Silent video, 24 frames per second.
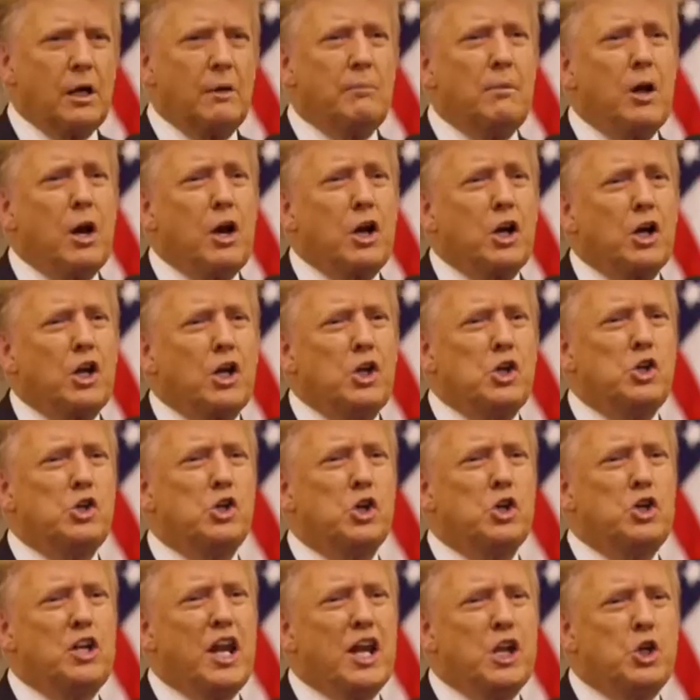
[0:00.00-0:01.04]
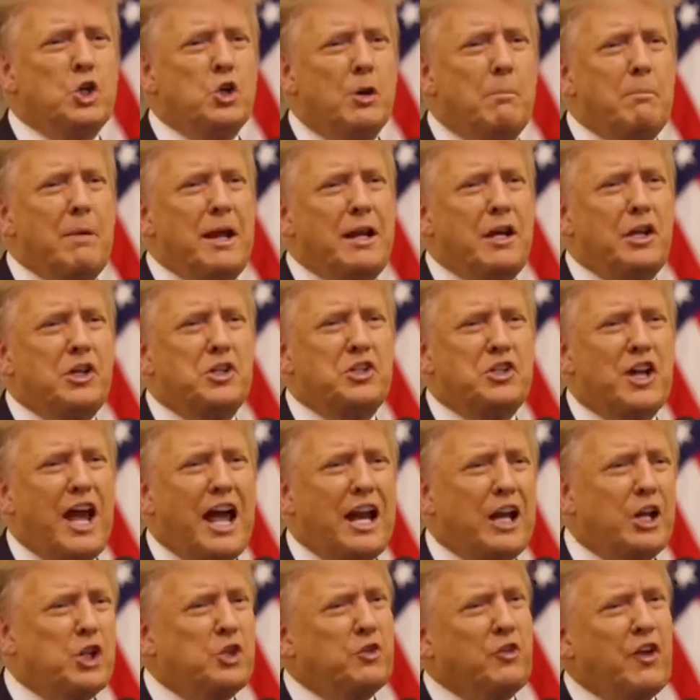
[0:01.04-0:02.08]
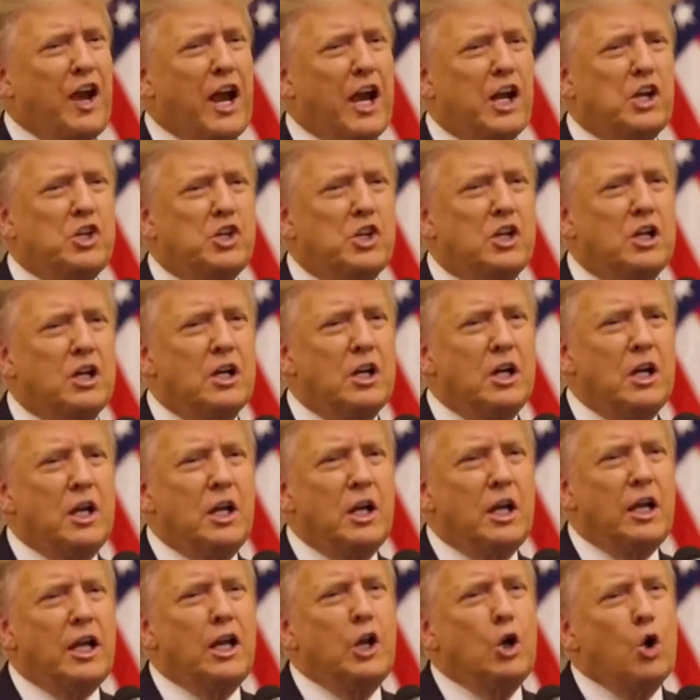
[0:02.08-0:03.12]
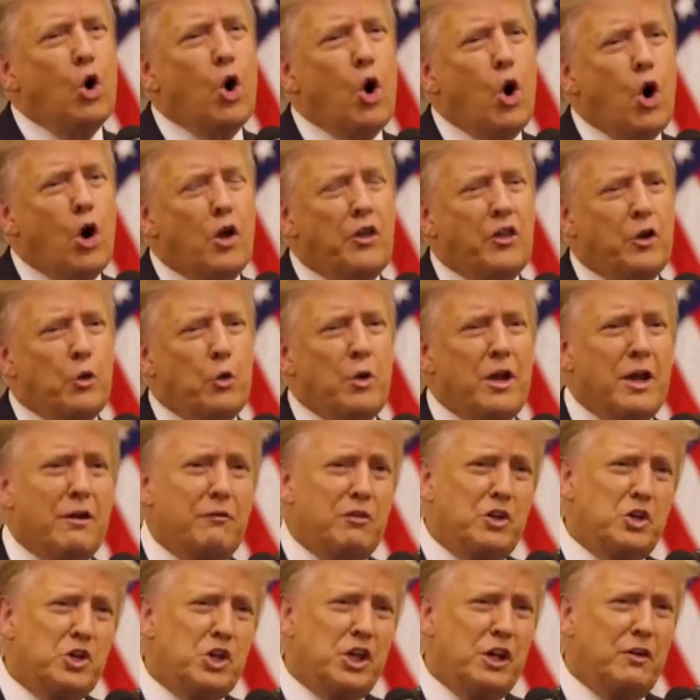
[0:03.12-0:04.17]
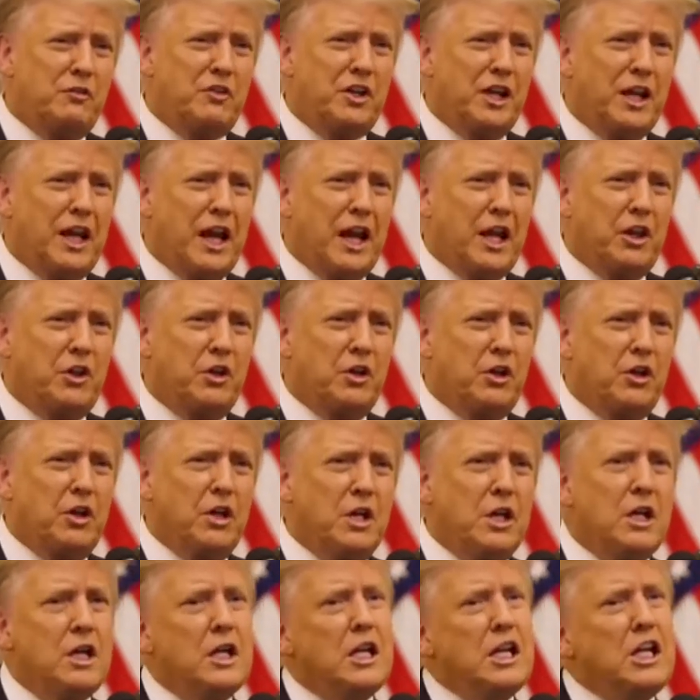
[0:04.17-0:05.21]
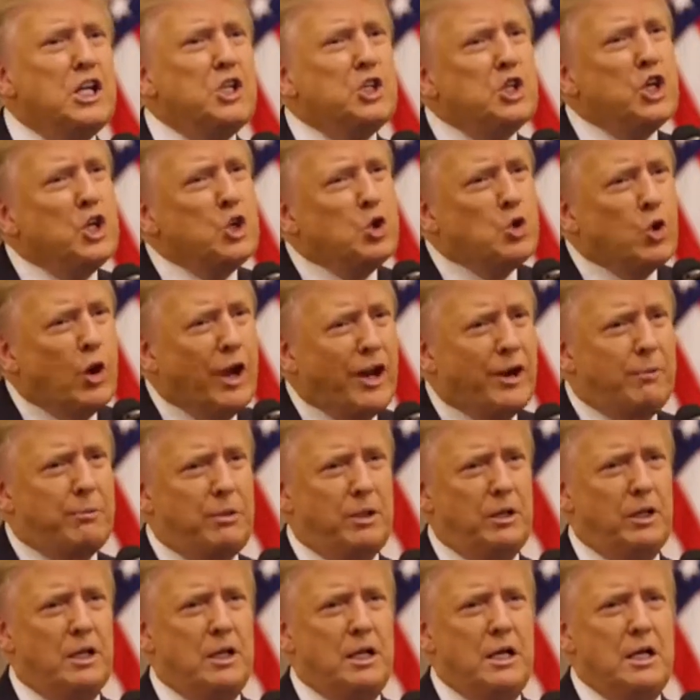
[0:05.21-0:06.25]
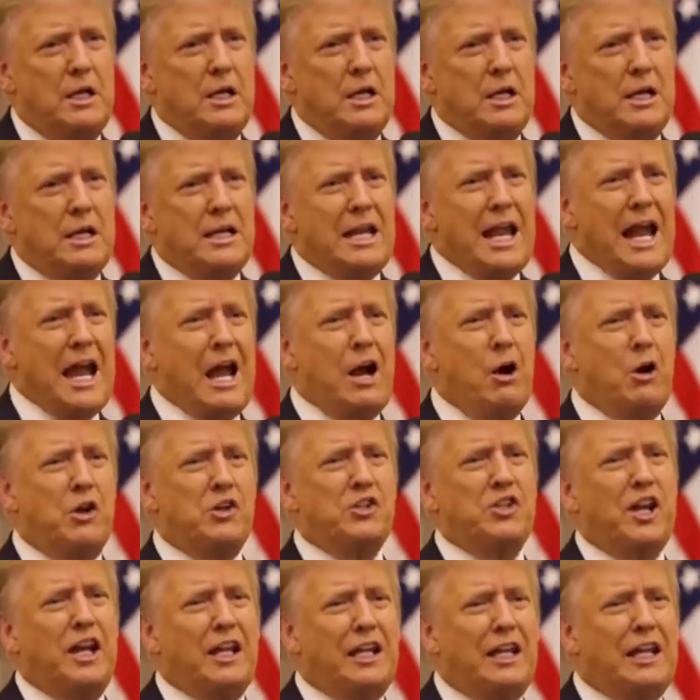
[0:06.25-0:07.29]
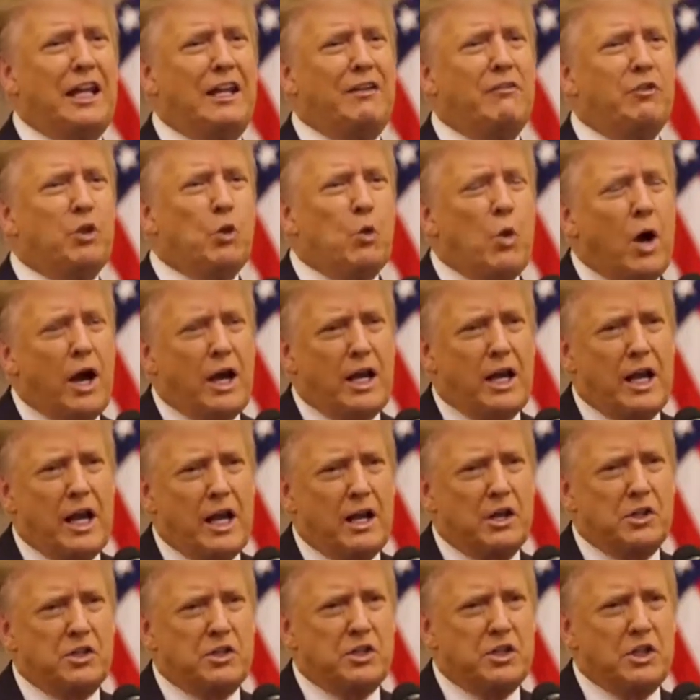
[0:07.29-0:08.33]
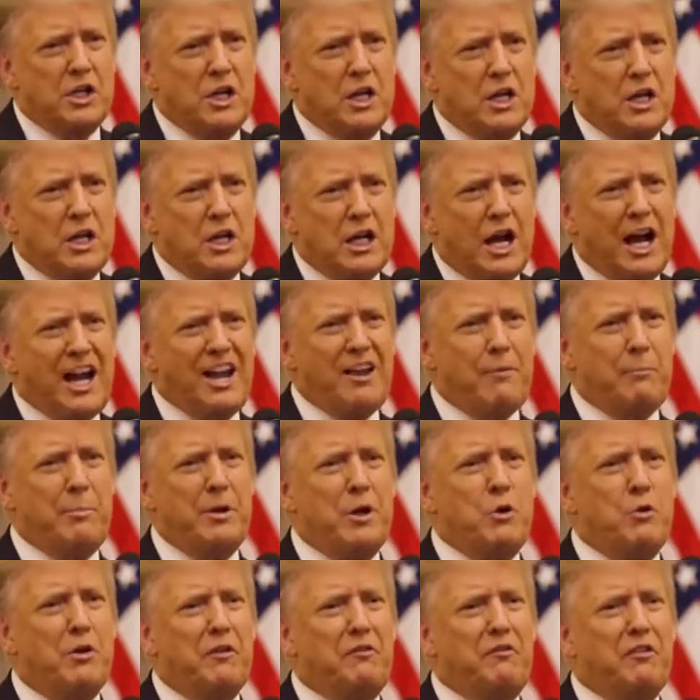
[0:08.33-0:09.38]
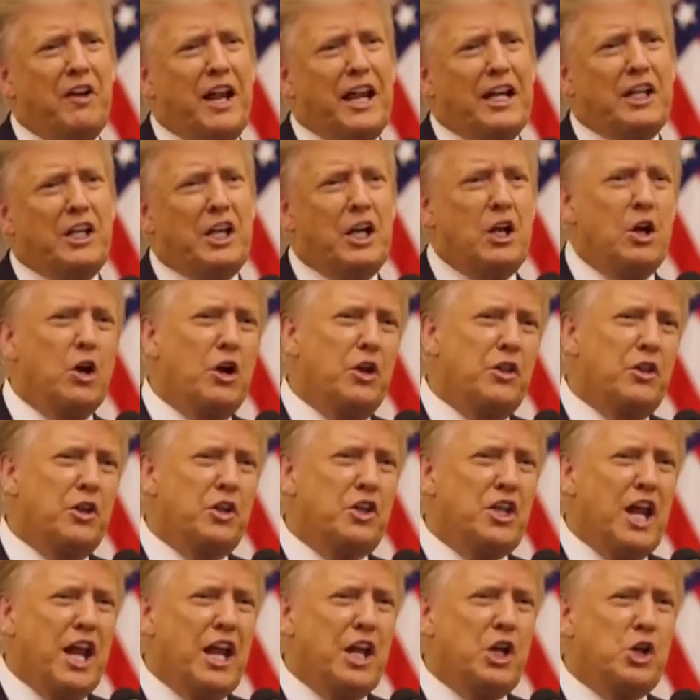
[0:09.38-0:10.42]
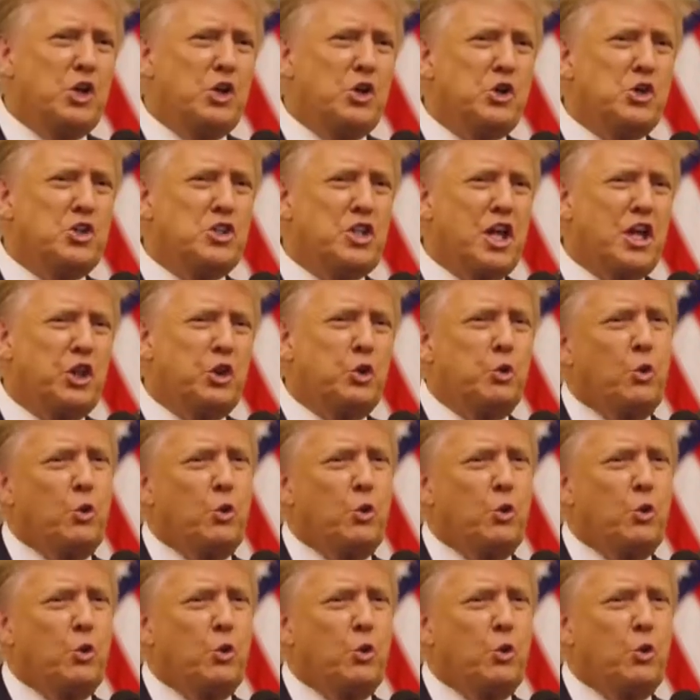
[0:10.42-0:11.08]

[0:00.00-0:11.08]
Americans should take tremendous satisfaction in all that we have achieved together. It's incredible. Now, as I leave the White House, I have been reflecting on the dangers that